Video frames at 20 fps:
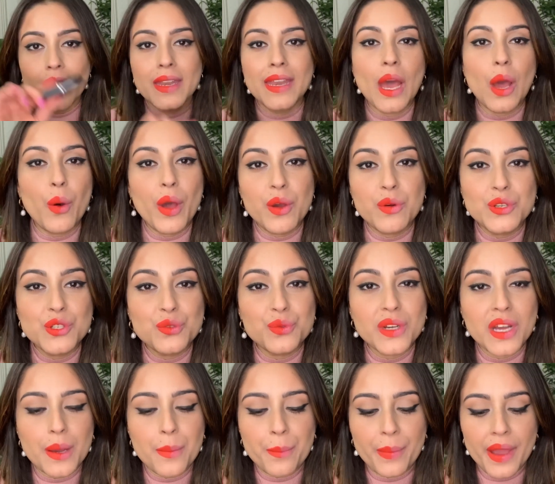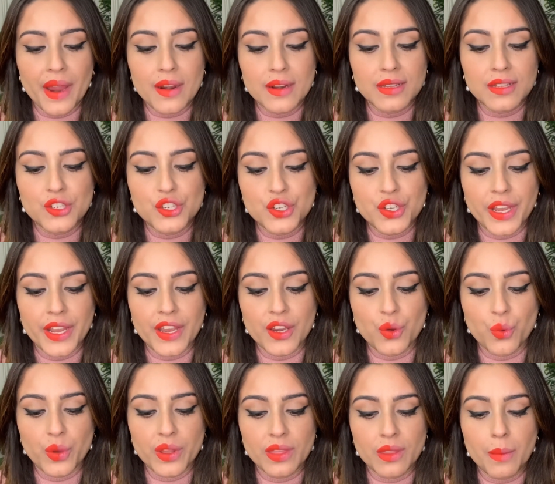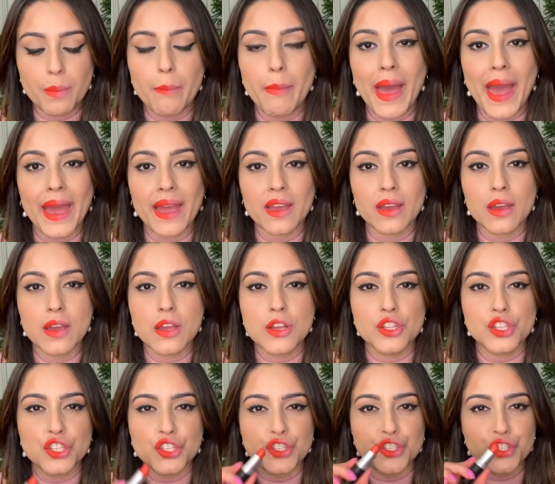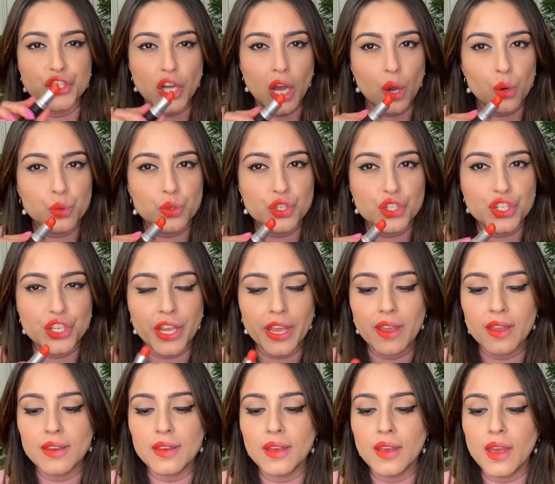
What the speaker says: Now I want to compare this shade with the MAC Chaud shade.